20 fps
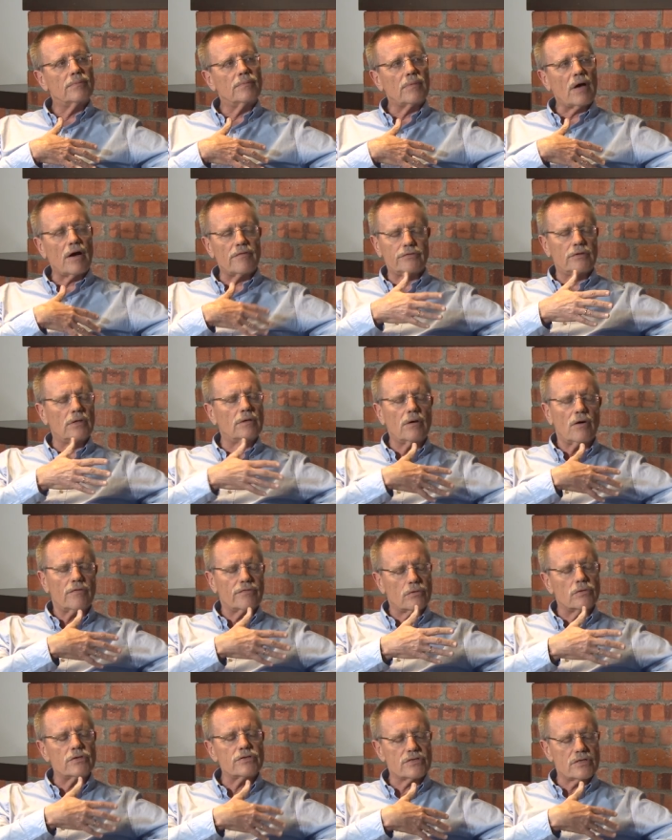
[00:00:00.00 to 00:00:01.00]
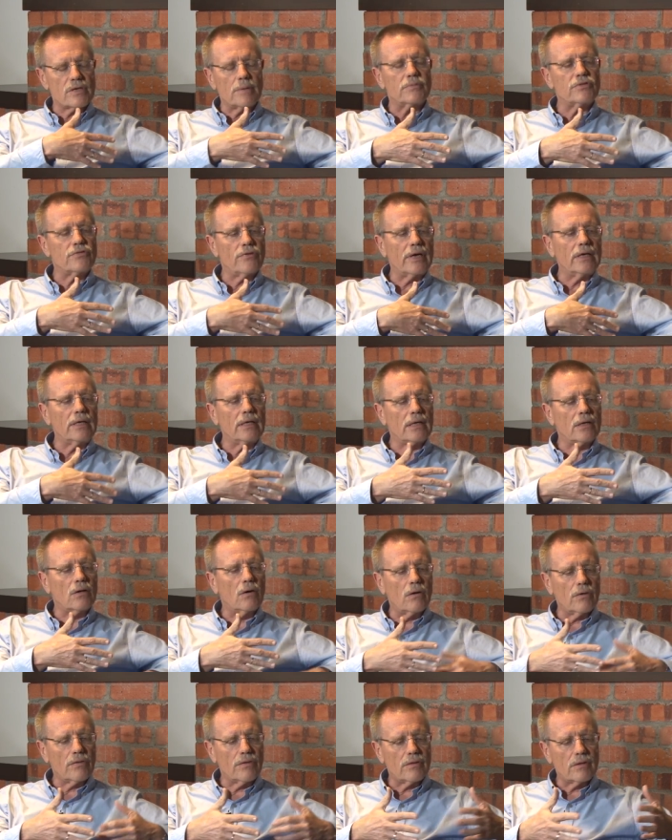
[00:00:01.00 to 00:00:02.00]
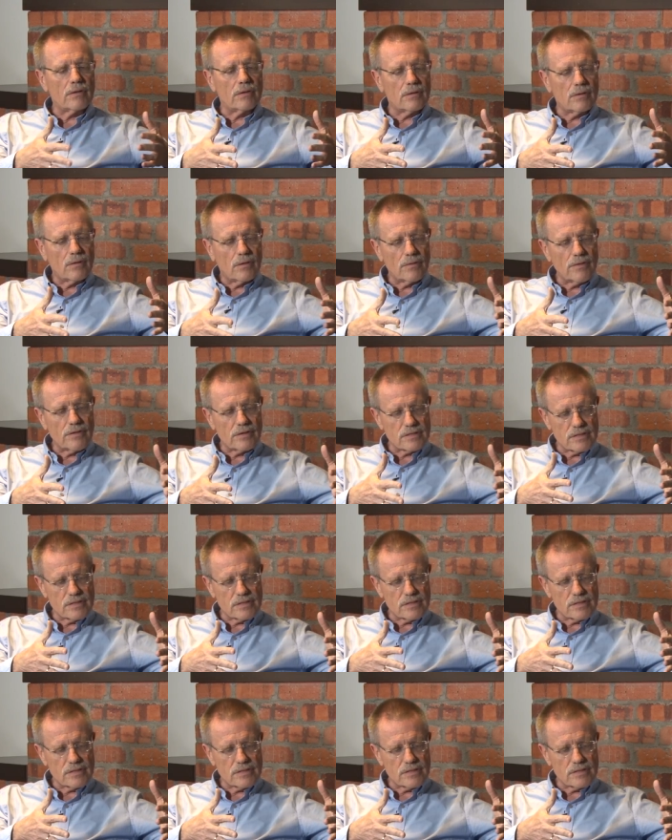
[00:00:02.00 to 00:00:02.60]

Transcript: After, of course, some training on the